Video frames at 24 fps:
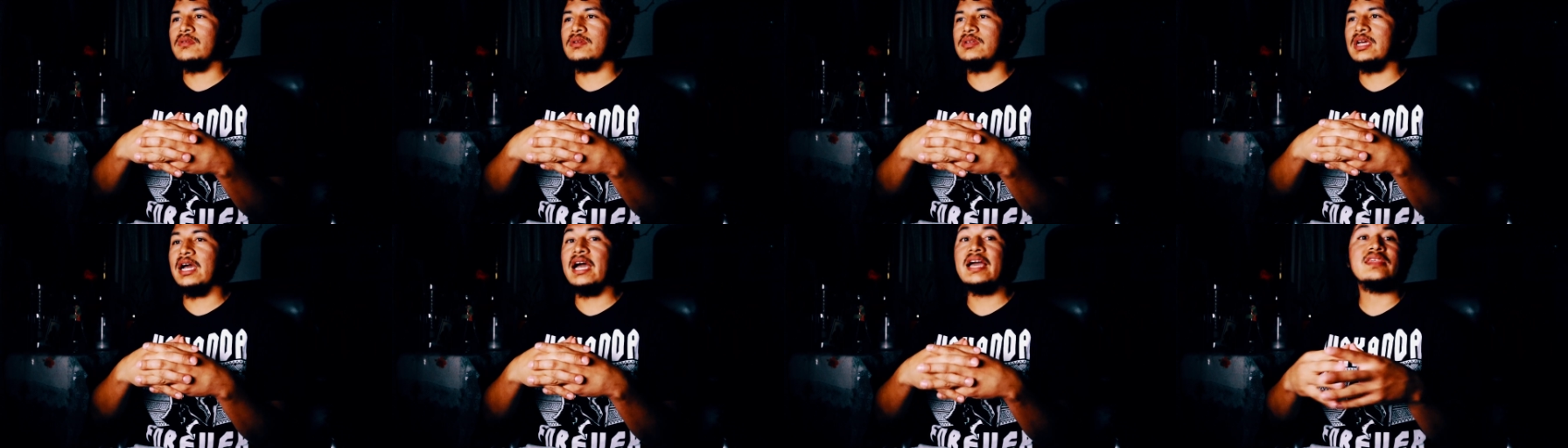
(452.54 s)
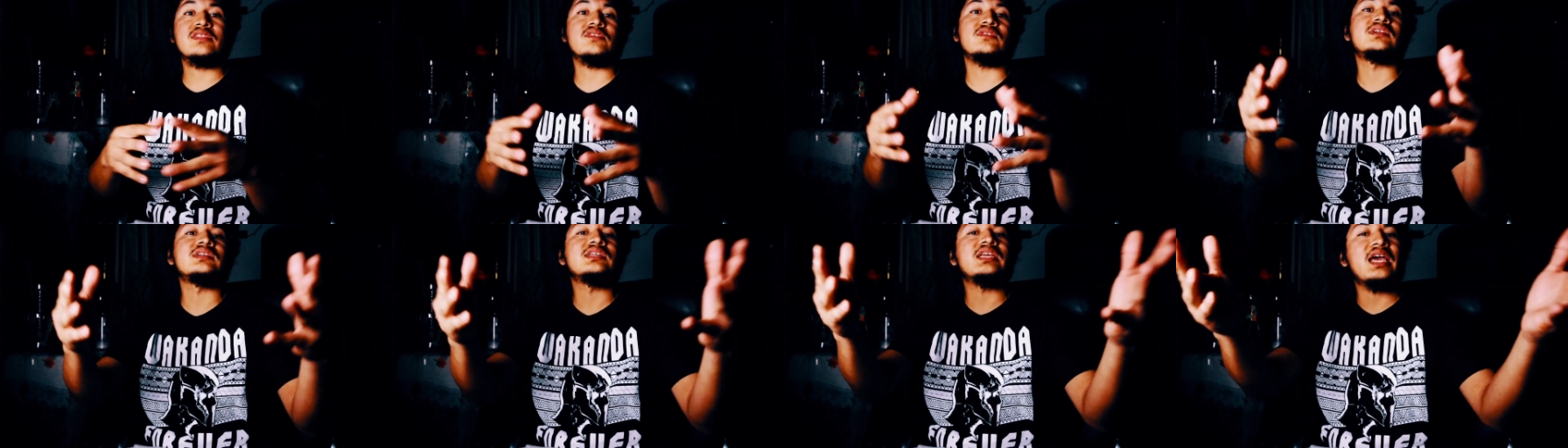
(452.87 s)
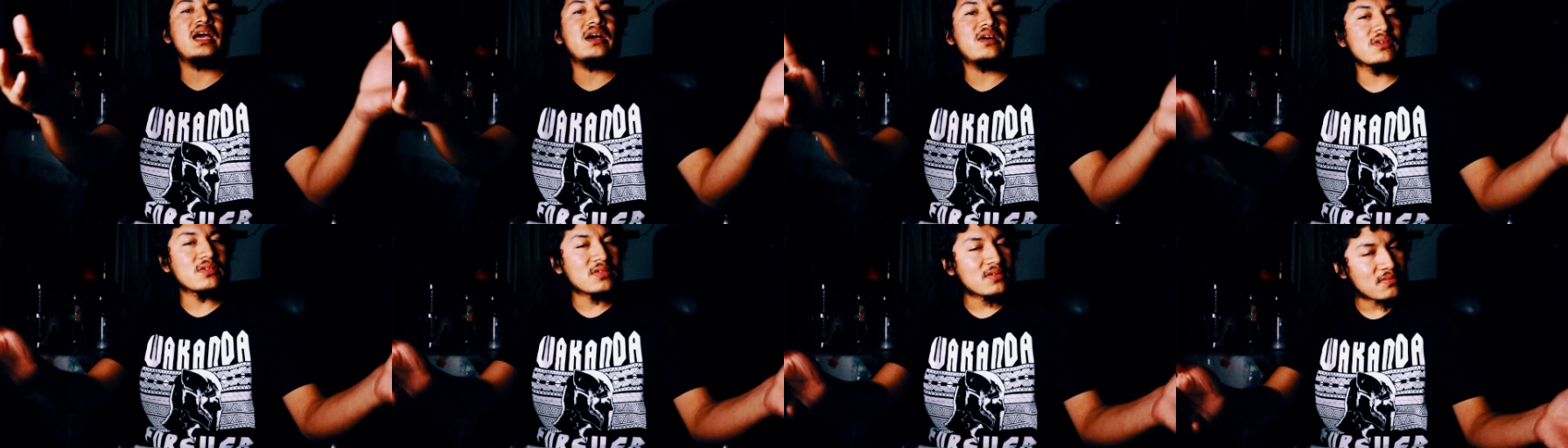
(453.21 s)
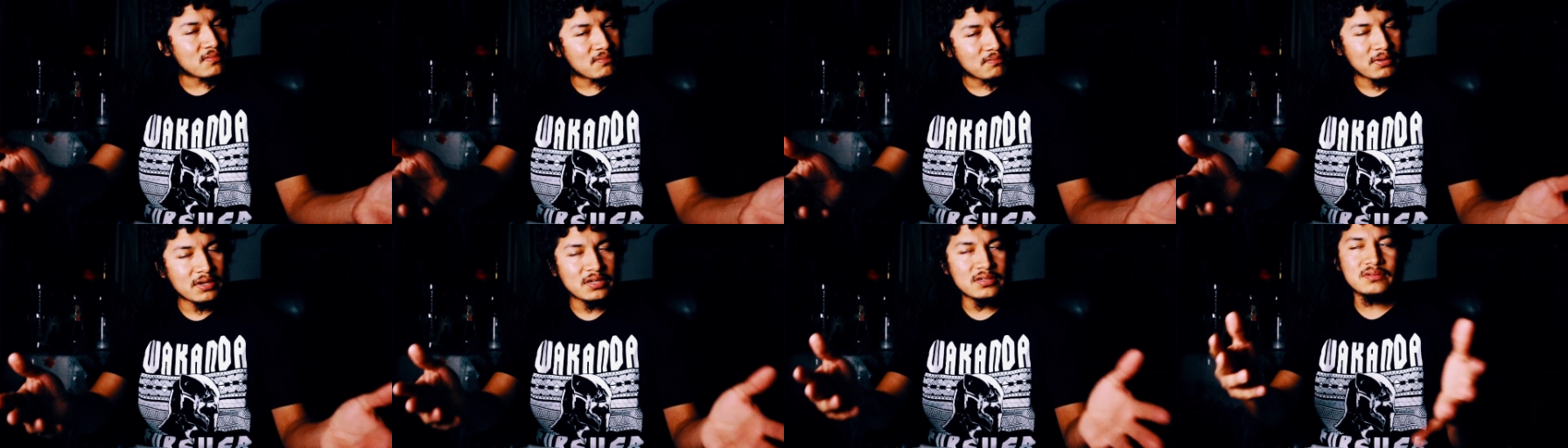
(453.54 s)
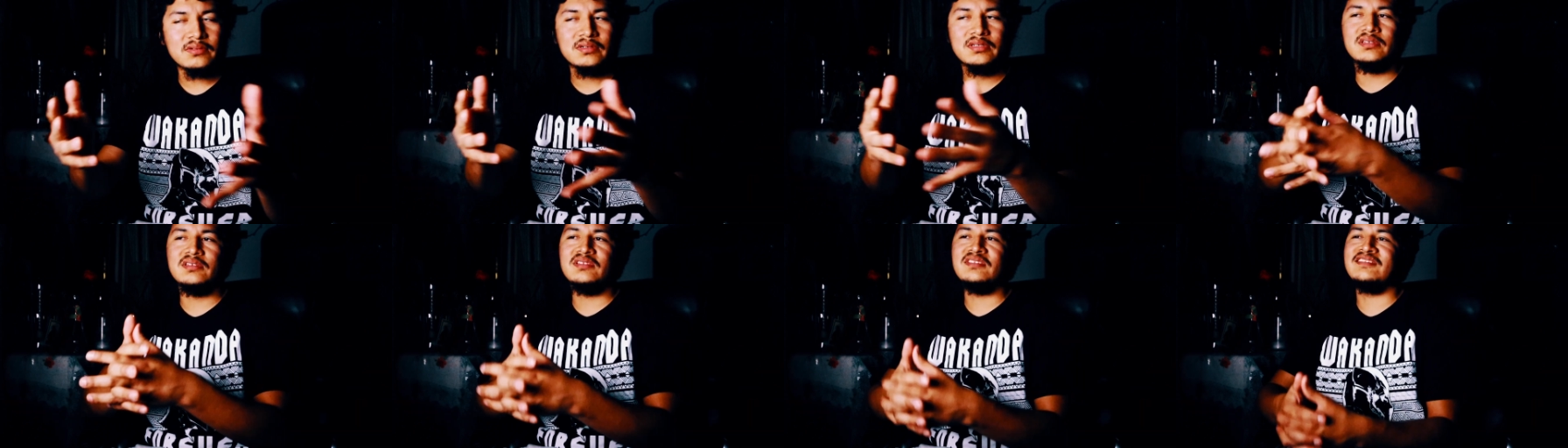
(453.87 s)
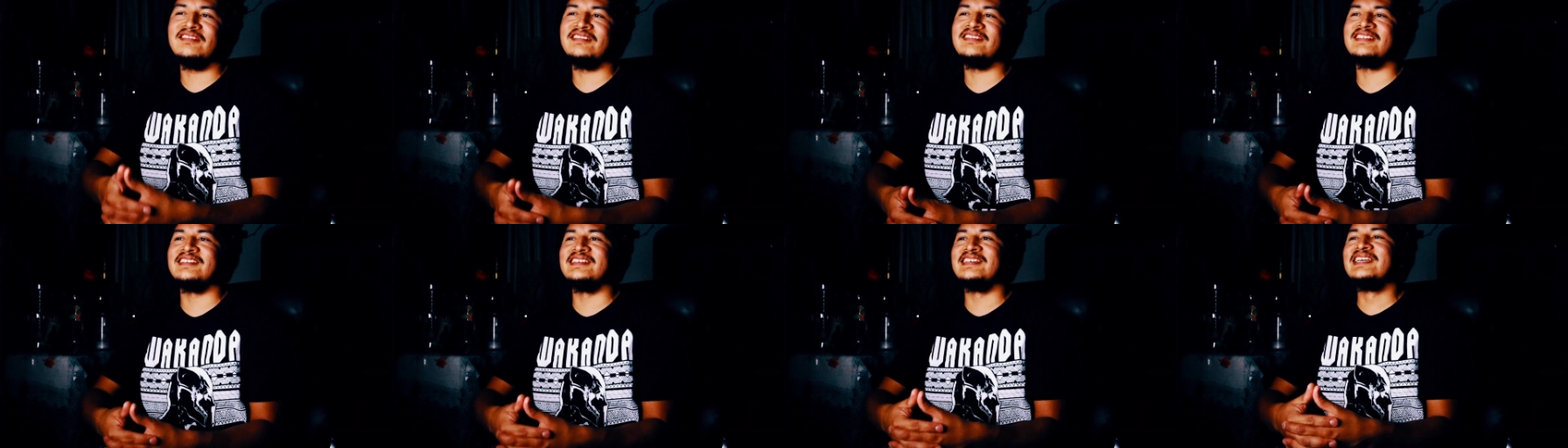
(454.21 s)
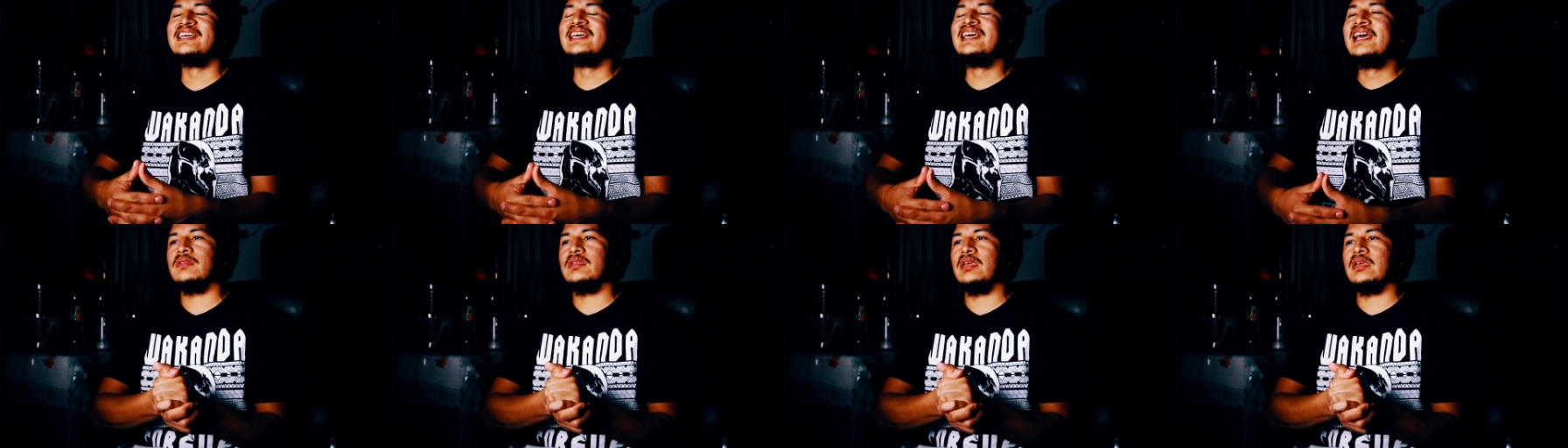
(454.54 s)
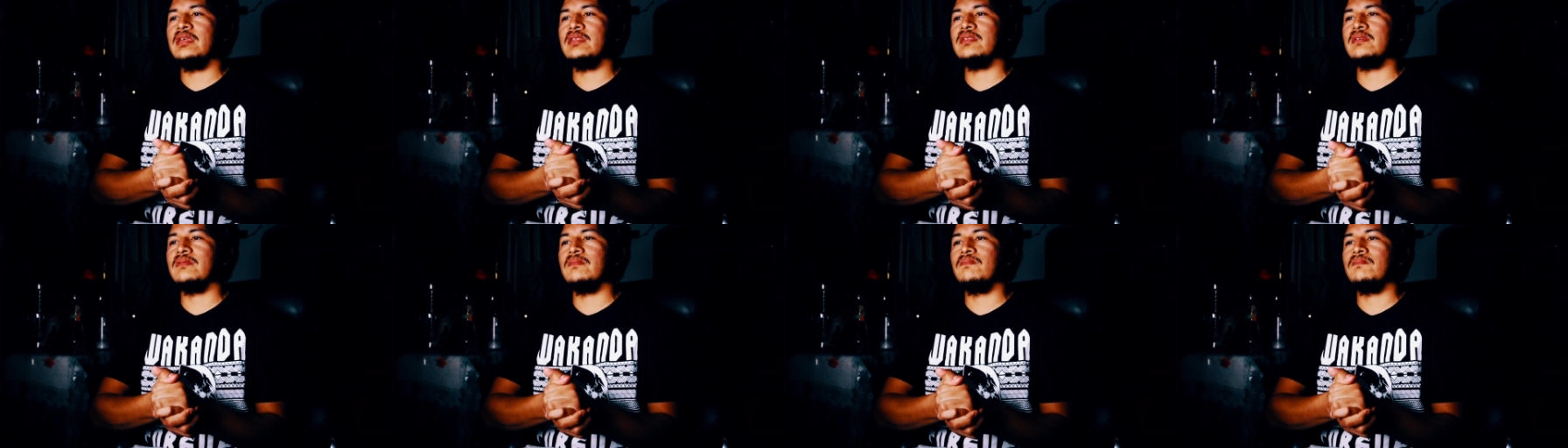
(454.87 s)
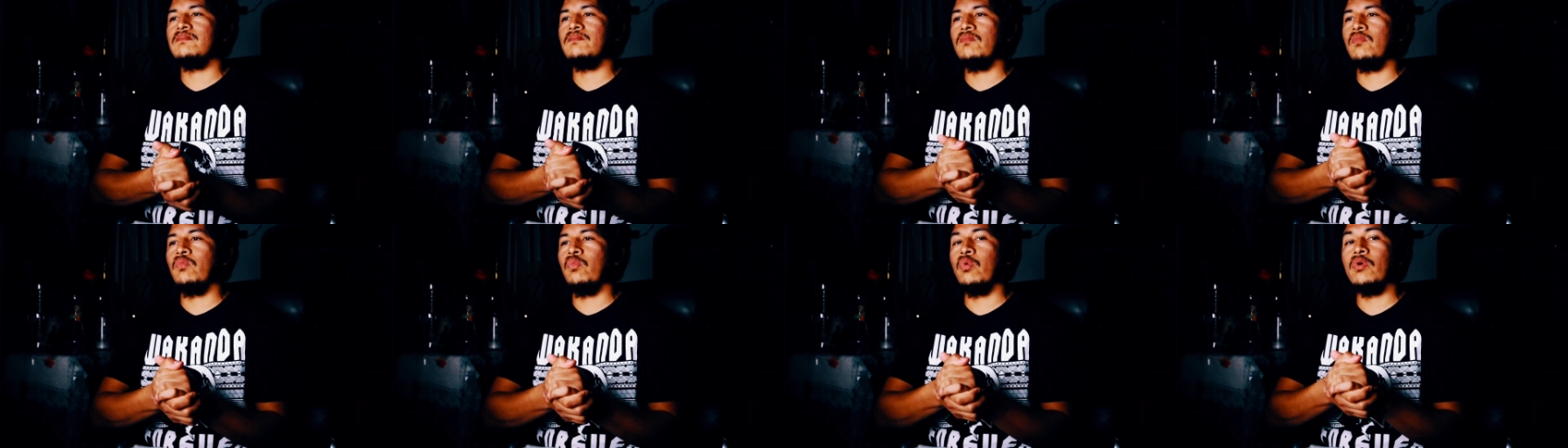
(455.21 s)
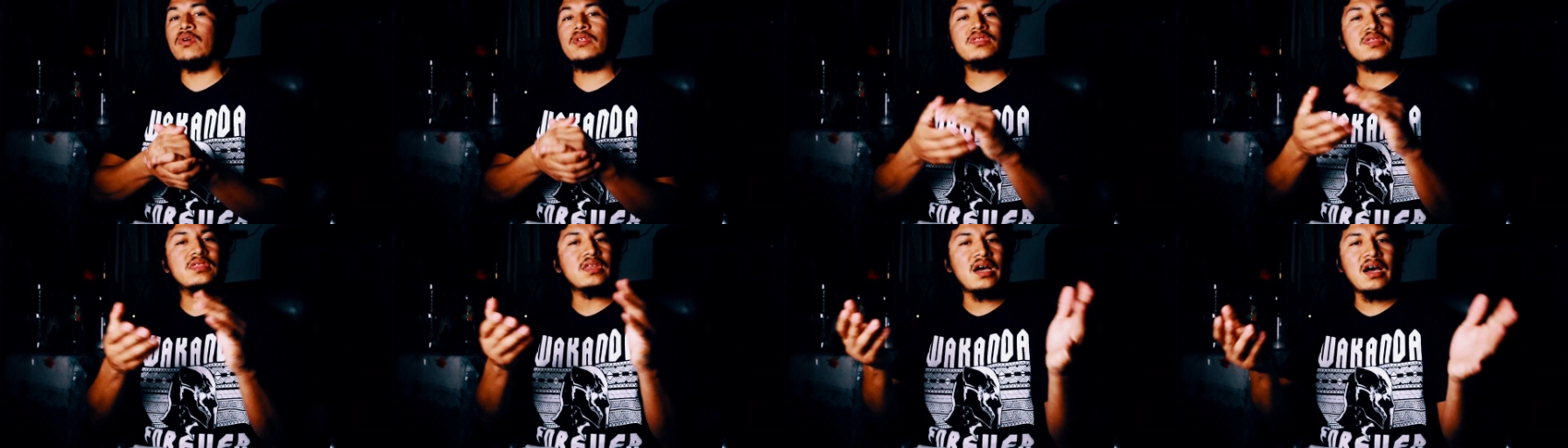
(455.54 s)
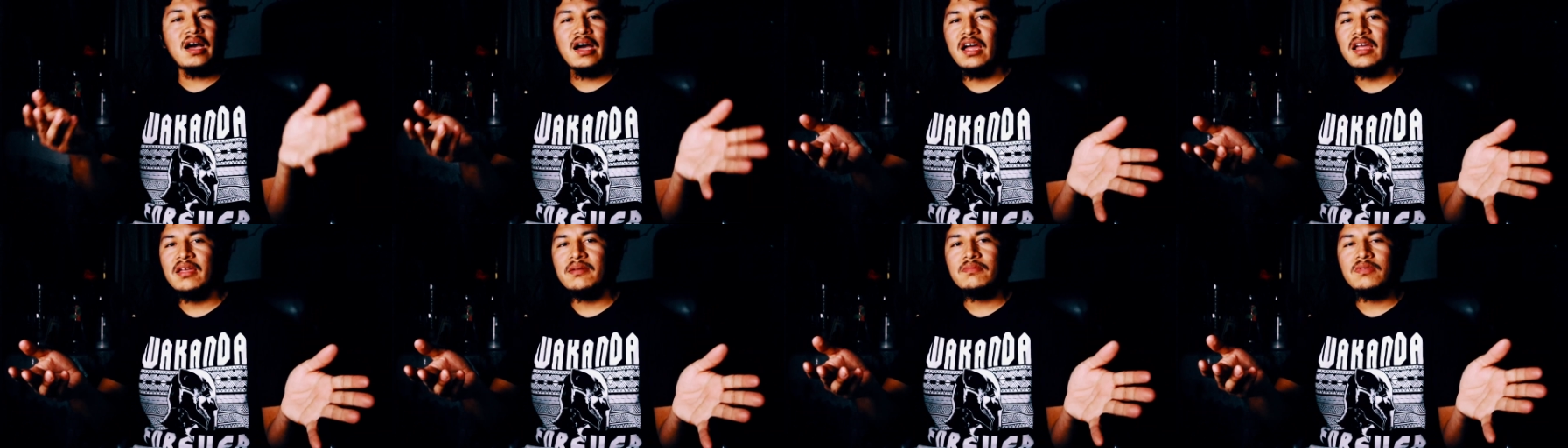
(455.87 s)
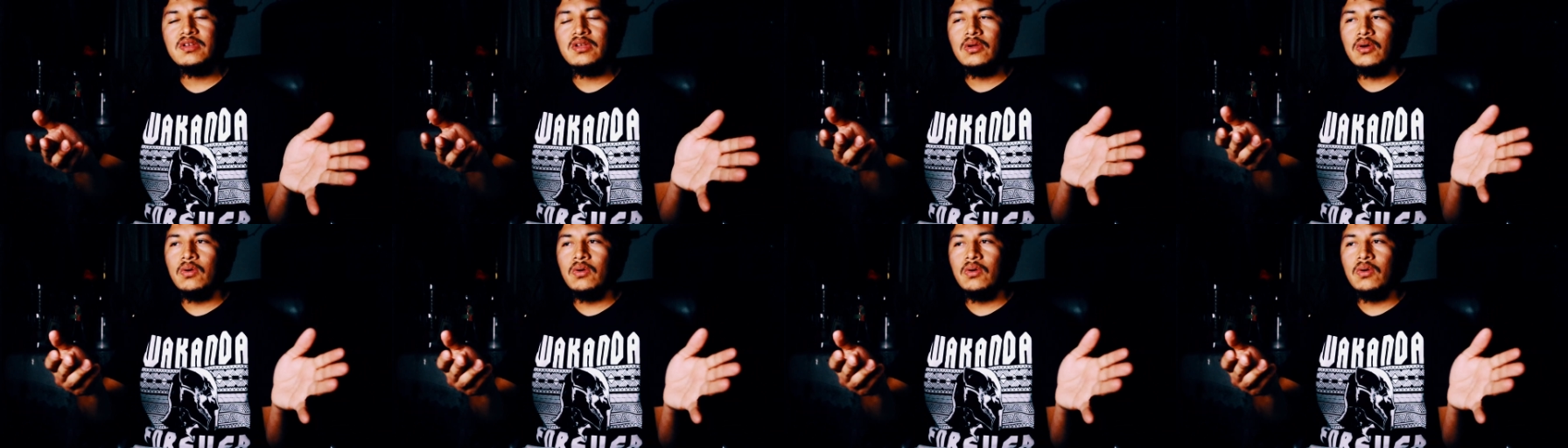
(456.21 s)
Guys or gals, by the way. Is it worth the hype?